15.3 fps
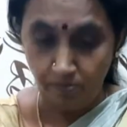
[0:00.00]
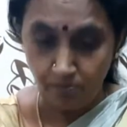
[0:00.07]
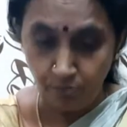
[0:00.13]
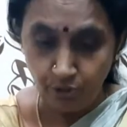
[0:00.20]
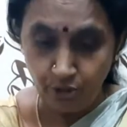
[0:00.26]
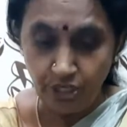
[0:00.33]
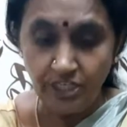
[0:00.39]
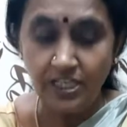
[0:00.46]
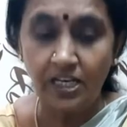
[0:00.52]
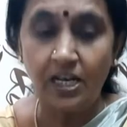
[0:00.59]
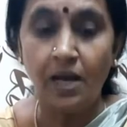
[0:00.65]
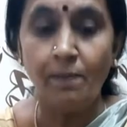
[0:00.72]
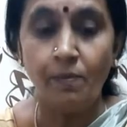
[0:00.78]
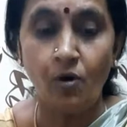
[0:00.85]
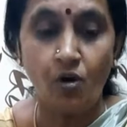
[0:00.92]
putting the
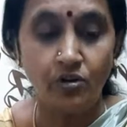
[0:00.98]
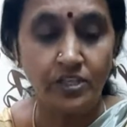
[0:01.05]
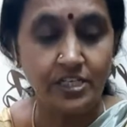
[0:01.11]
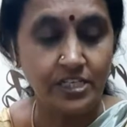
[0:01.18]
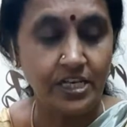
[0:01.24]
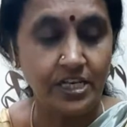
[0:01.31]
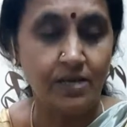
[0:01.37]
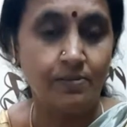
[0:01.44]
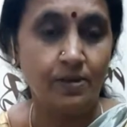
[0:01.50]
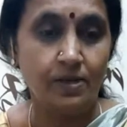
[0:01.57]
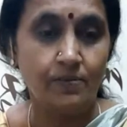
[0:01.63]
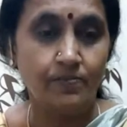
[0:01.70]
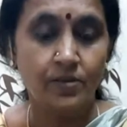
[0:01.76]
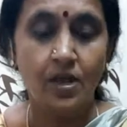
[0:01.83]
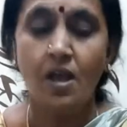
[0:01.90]
cup on the
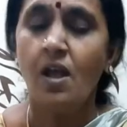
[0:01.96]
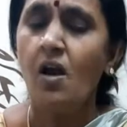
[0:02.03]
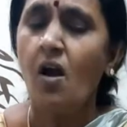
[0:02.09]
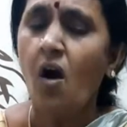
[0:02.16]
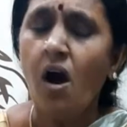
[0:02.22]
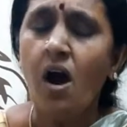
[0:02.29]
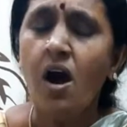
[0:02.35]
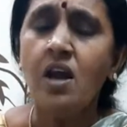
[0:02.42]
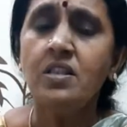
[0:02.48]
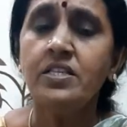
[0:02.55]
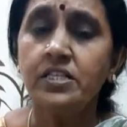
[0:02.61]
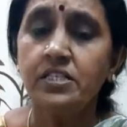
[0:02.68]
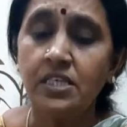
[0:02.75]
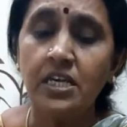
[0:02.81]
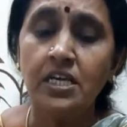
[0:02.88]
table. All
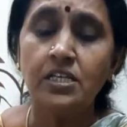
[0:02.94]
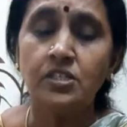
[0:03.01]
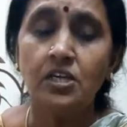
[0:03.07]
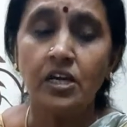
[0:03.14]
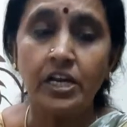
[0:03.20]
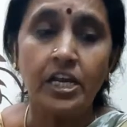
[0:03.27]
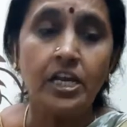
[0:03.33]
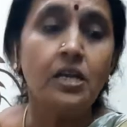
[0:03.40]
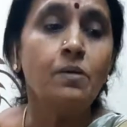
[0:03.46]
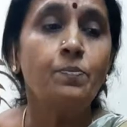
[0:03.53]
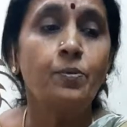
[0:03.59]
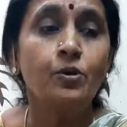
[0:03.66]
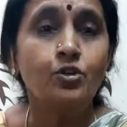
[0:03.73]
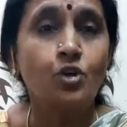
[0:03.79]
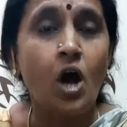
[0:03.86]
these things are
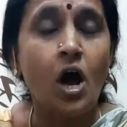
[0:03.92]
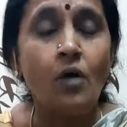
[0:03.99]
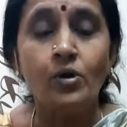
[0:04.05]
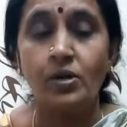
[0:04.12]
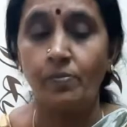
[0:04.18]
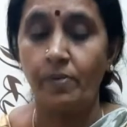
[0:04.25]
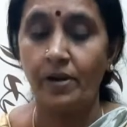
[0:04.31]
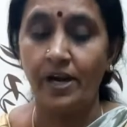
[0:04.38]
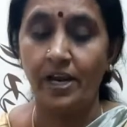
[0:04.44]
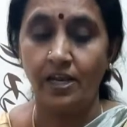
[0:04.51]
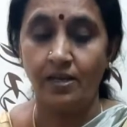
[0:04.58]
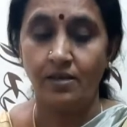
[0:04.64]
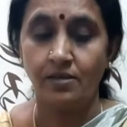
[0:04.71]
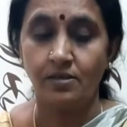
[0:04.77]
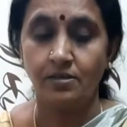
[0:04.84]
input to our
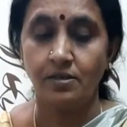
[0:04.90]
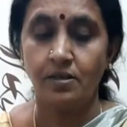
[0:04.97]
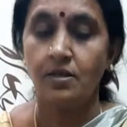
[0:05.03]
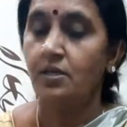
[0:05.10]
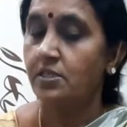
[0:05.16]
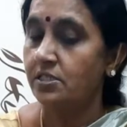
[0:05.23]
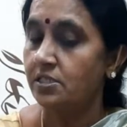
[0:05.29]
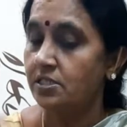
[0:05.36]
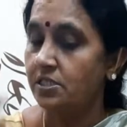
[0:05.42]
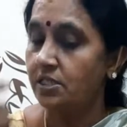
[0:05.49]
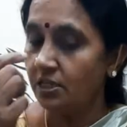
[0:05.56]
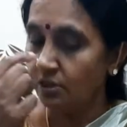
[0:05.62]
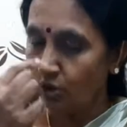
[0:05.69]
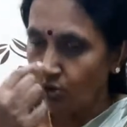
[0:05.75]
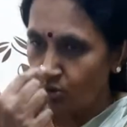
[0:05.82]
brain.
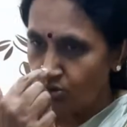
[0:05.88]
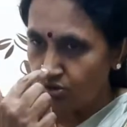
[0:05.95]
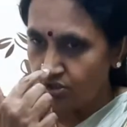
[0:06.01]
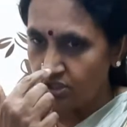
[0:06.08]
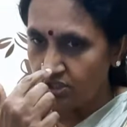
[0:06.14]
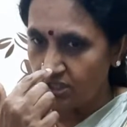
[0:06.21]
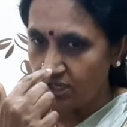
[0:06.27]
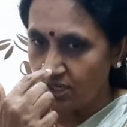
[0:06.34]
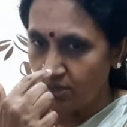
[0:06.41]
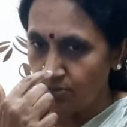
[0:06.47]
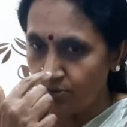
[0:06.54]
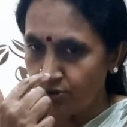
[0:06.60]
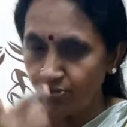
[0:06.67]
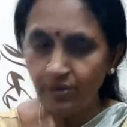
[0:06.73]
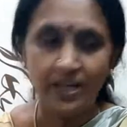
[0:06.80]
See, the nose is an
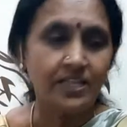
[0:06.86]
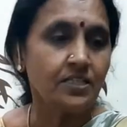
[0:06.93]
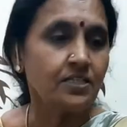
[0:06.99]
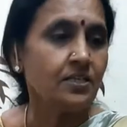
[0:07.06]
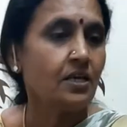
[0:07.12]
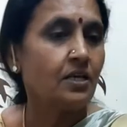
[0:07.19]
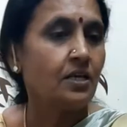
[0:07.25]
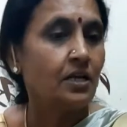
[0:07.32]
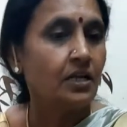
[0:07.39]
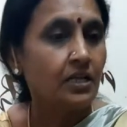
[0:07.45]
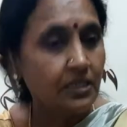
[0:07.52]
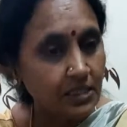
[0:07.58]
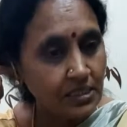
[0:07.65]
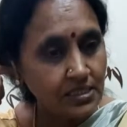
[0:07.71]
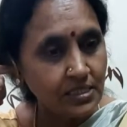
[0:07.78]
input device,
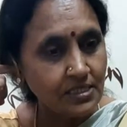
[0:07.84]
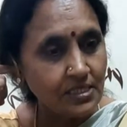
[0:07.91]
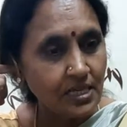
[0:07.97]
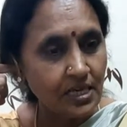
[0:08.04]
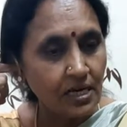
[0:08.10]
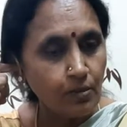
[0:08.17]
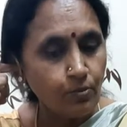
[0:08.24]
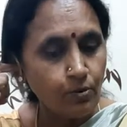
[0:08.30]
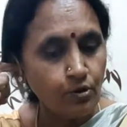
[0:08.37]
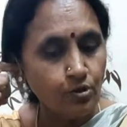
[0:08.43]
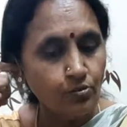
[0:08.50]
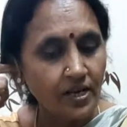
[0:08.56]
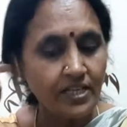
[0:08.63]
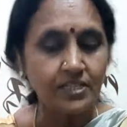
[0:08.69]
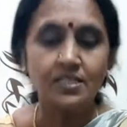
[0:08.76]
ears is an input
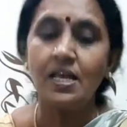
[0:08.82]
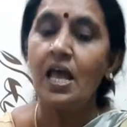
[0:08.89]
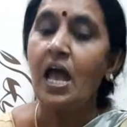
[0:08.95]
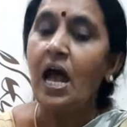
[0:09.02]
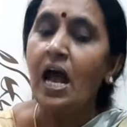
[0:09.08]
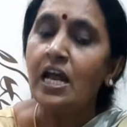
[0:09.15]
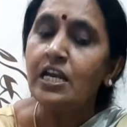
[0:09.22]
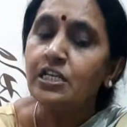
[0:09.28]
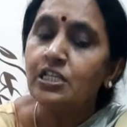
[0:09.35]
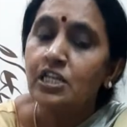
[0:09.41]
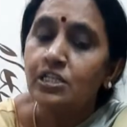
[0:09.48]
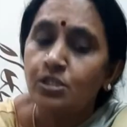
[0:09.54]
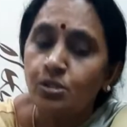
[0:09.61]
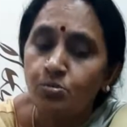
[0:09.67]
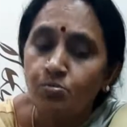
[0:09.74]
device, and the
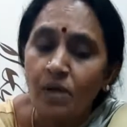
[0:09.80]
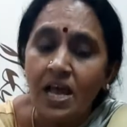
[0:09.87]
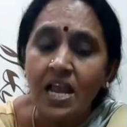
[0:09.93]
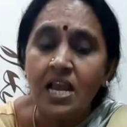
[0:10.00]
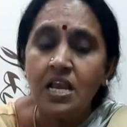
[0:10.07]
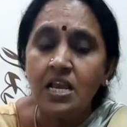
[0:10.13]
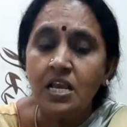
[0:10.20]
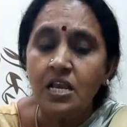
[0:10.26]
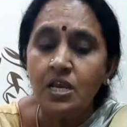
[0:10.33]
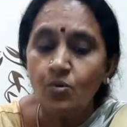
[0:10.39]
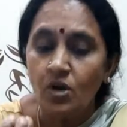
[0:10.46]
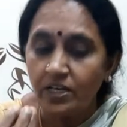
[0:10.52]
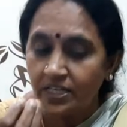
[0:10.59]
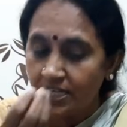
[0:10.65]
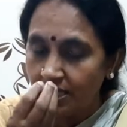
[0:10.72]
smell you
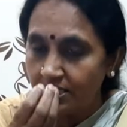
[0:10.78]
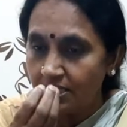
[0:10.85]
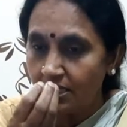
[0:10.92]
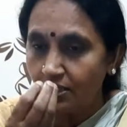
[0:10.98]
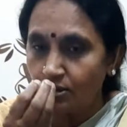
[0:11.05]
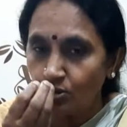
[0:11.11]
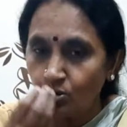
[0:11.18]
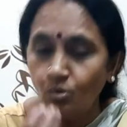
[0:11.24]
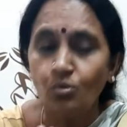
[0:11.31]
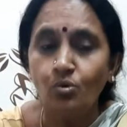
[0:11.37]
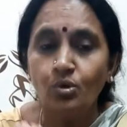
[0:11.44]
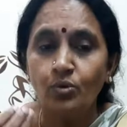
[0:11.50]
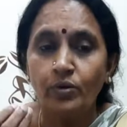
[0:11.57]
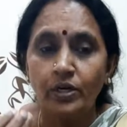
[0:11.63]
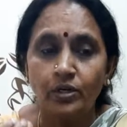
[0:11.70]
are getting through
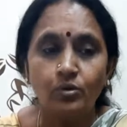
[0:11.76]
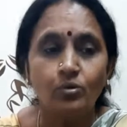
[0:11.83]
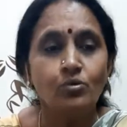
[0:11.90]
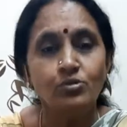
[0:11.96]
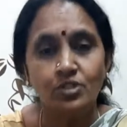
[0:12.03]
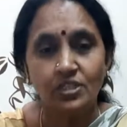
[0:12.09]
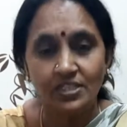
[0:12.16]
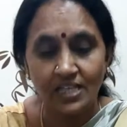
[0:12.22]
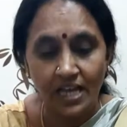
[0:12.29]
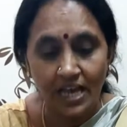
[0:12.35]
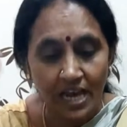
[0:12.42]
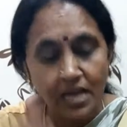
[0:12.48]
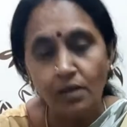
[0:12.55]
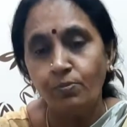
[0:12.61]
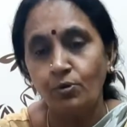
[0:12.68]
your nose is an
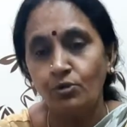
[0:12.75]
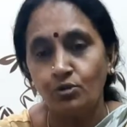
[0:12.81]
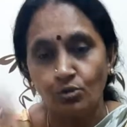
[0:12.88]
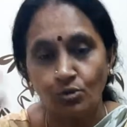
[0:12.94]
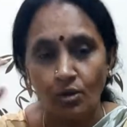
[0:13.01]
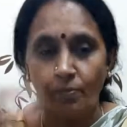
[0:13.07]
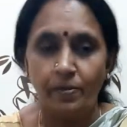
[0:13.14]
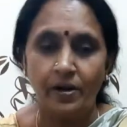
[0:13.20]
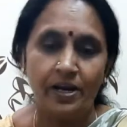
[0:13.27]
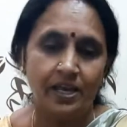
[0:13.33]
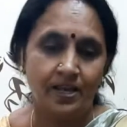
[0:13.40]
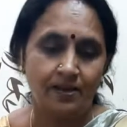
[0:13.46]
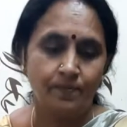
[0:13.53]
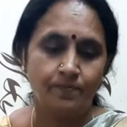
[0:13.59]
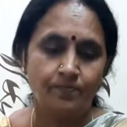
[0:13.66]
input to the
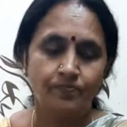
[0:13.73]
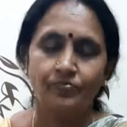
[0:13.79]
brain.